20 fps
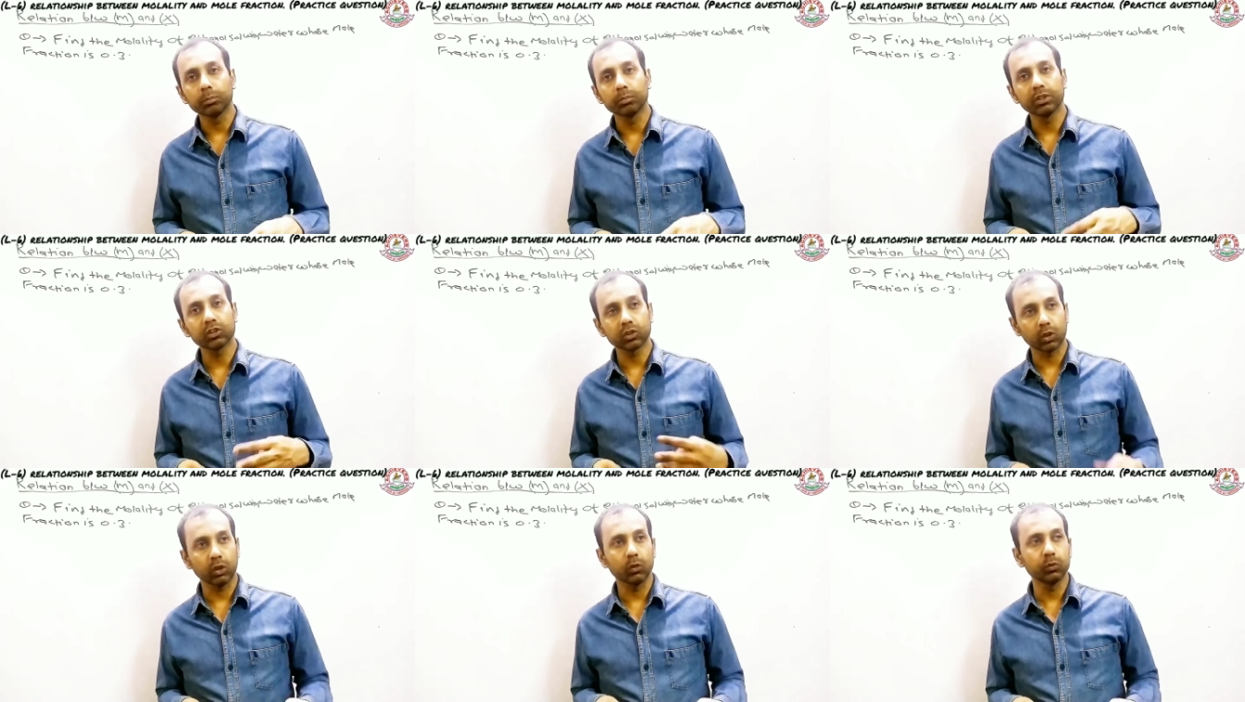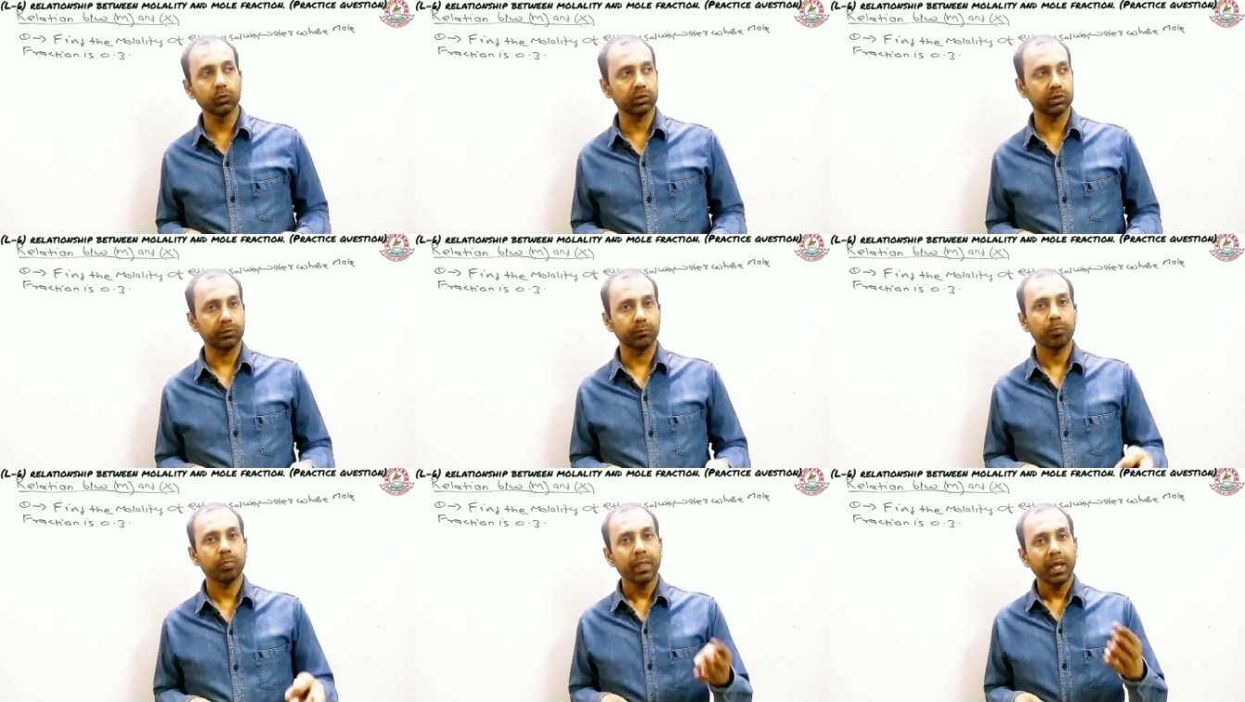of the
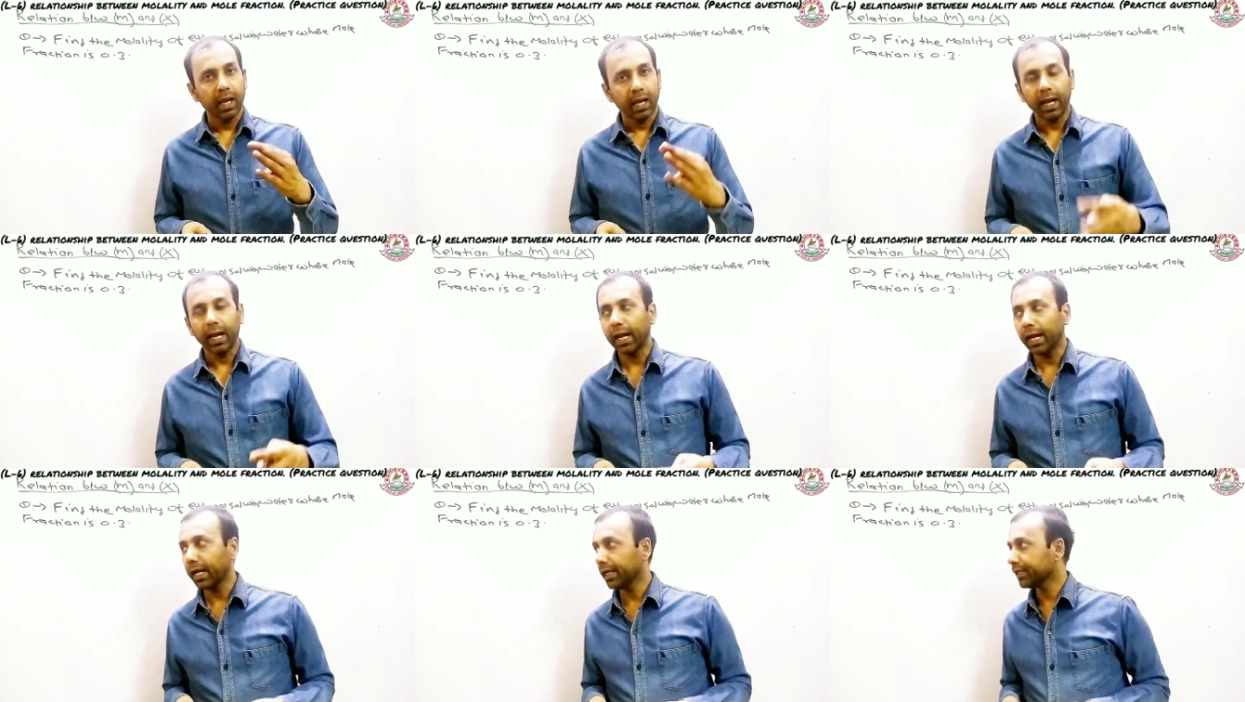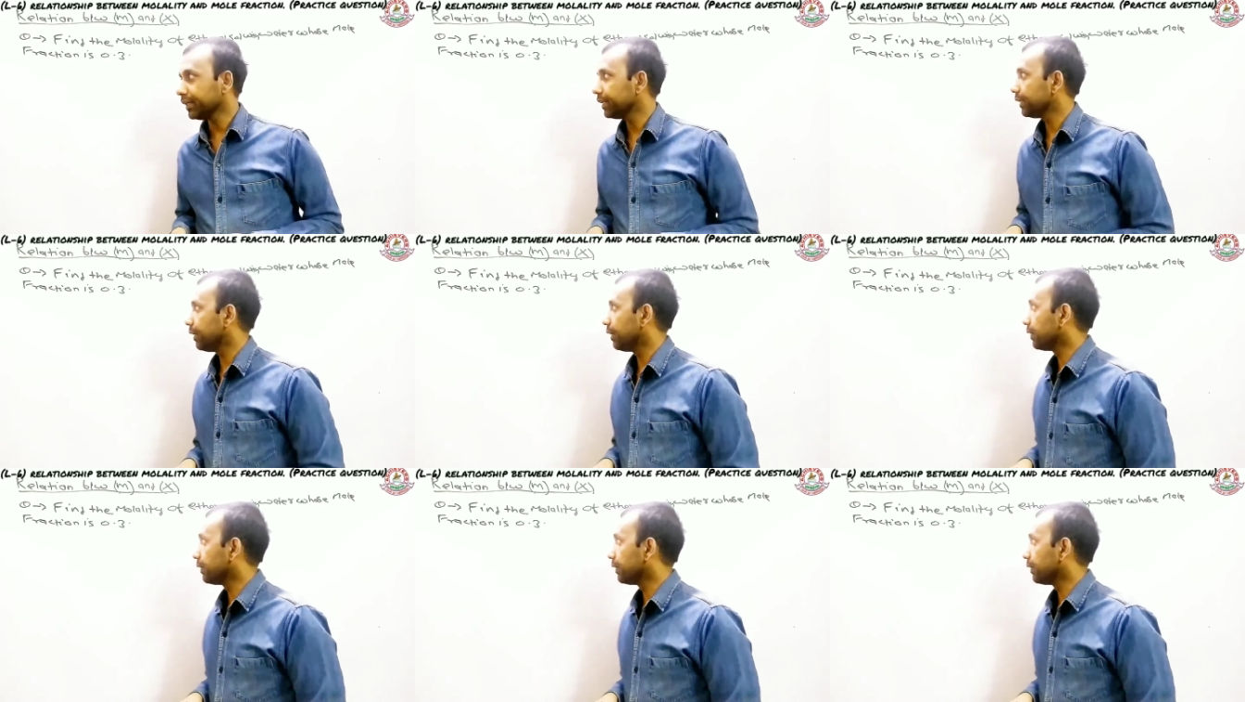solution. And